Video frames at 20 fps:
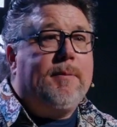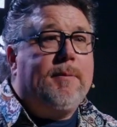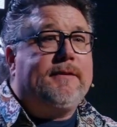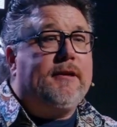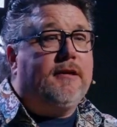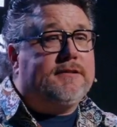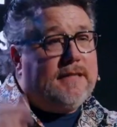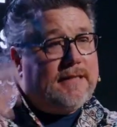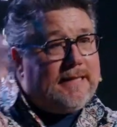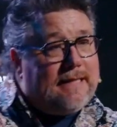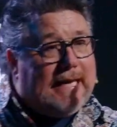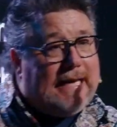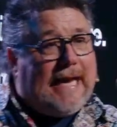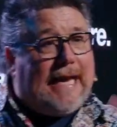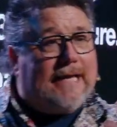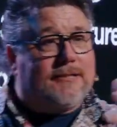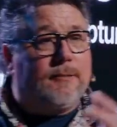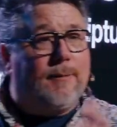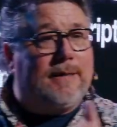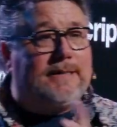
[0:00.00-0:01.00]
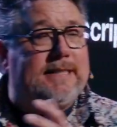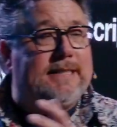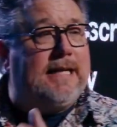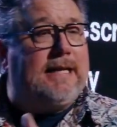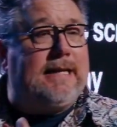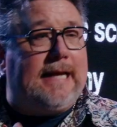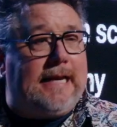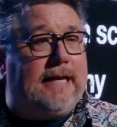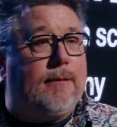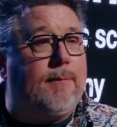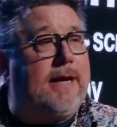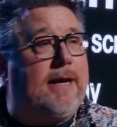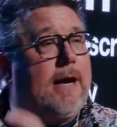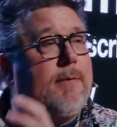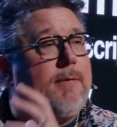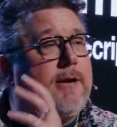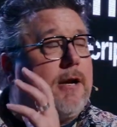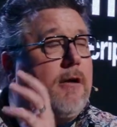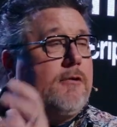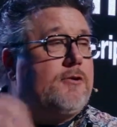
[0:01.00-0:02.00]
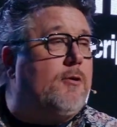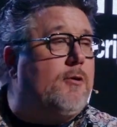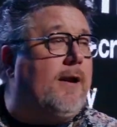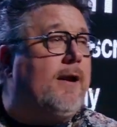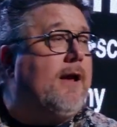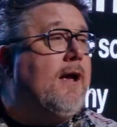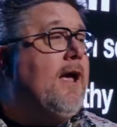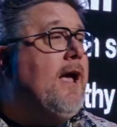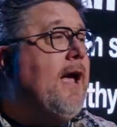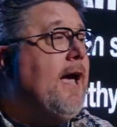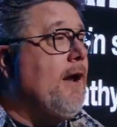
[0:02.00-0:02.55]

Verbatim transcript: But there's a need, so we see a need and we go to it.